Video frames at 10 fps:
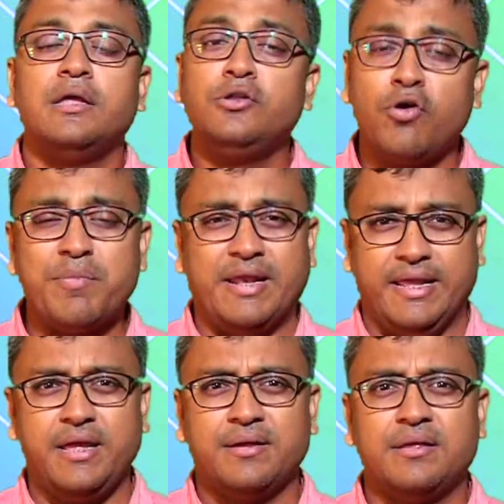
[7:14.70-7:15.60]

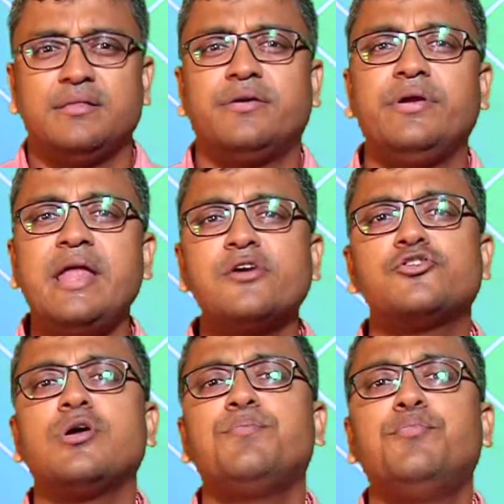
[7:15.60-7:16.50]
Normally, the
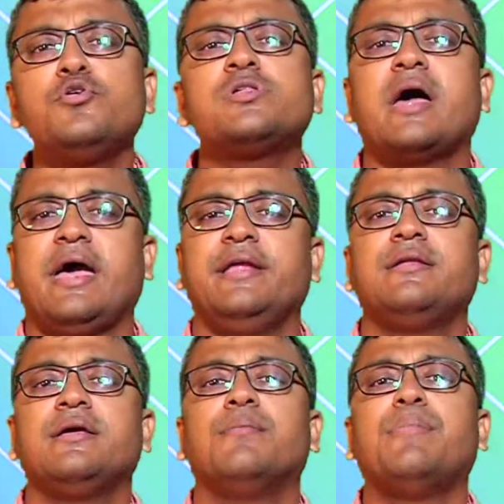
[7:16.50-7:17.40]
reduction of bush
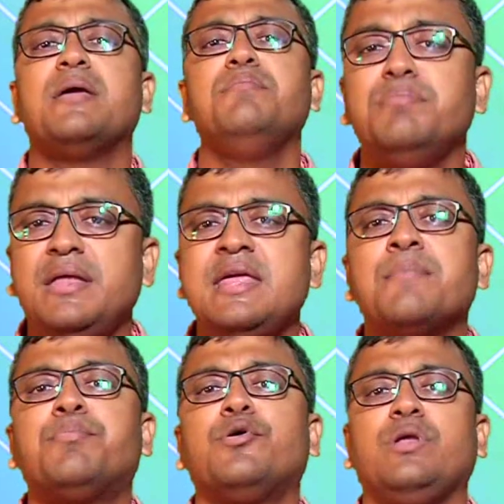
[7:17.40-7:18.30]
height by
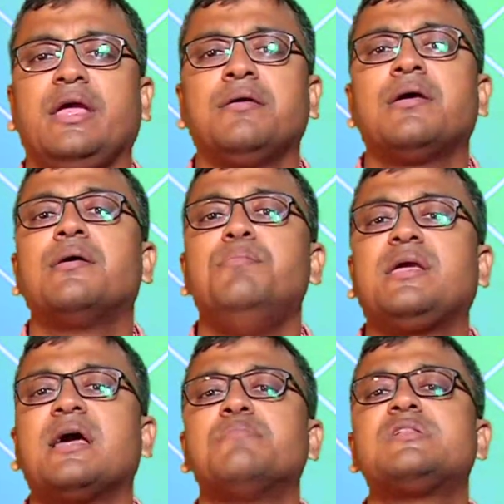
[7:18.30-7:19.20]
medium pruning
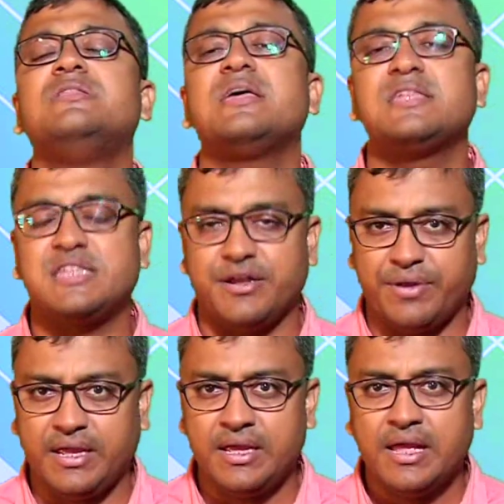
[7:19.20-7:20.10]
becomes
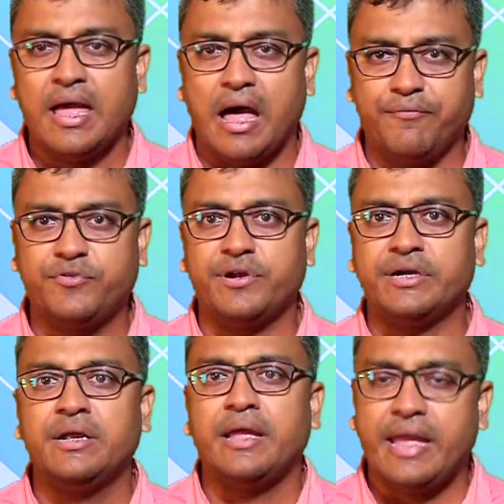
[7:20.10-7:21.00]
necessary
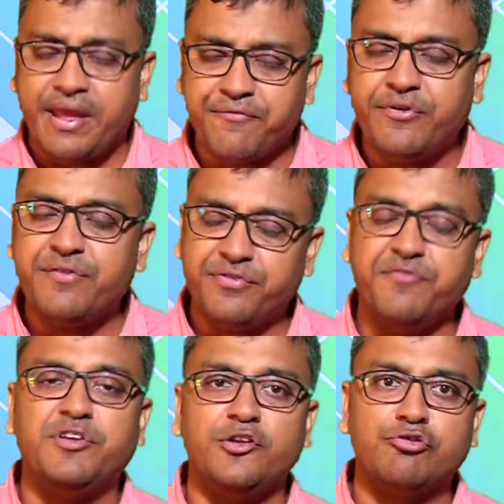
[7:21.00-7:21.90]
after every
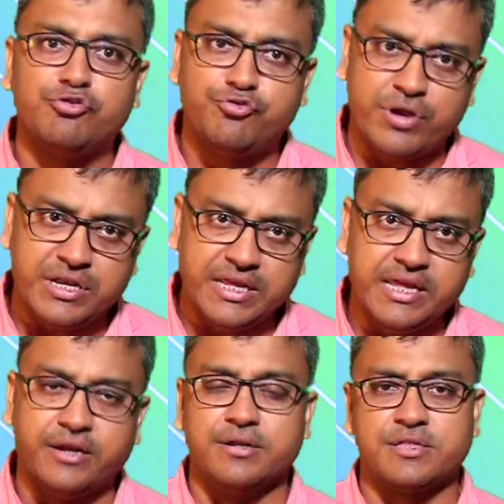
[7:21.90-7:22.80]
15 to 20
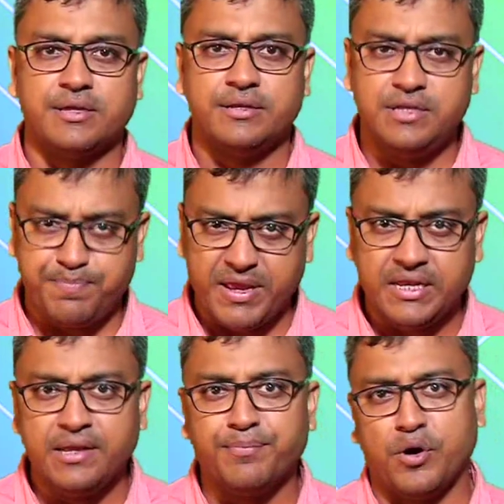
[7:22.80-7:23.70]
years
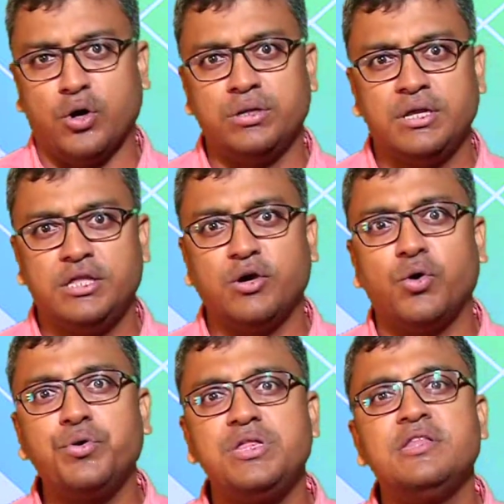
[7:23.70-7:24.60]
depending upon
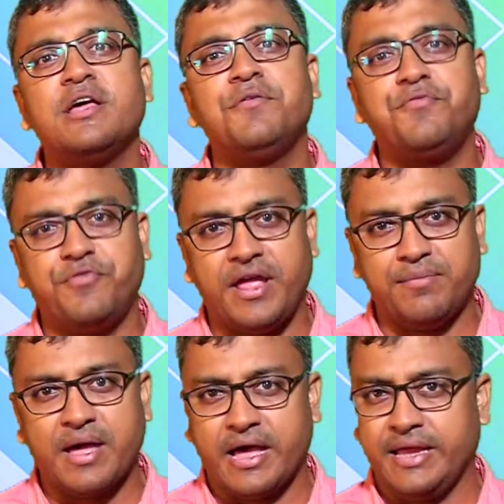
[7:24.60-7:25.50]
the original
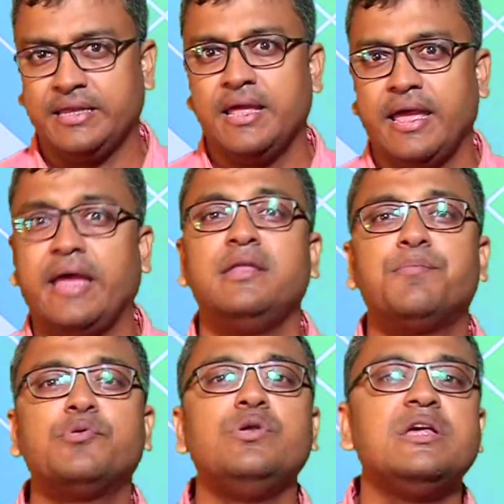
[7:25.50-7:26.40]
frame height and the
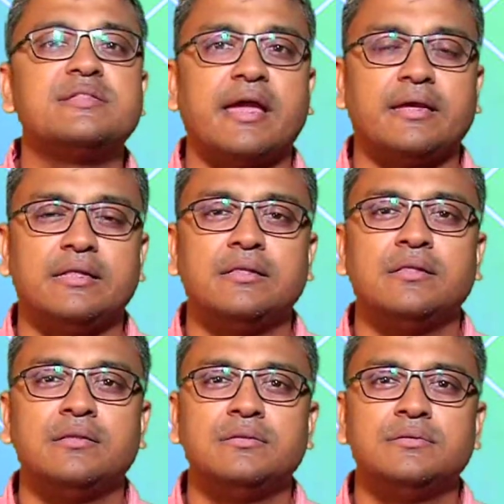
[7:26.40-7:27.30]
pruning cycle
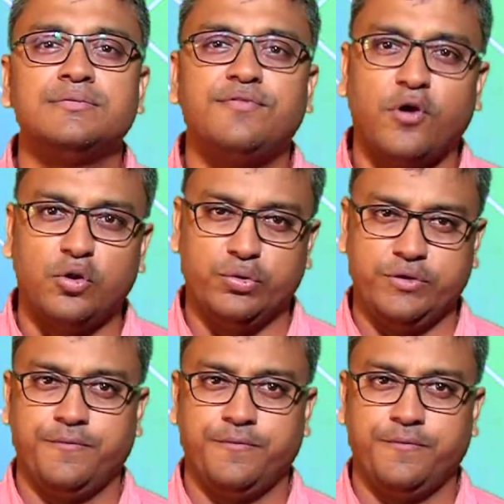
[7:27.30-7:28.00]
followed.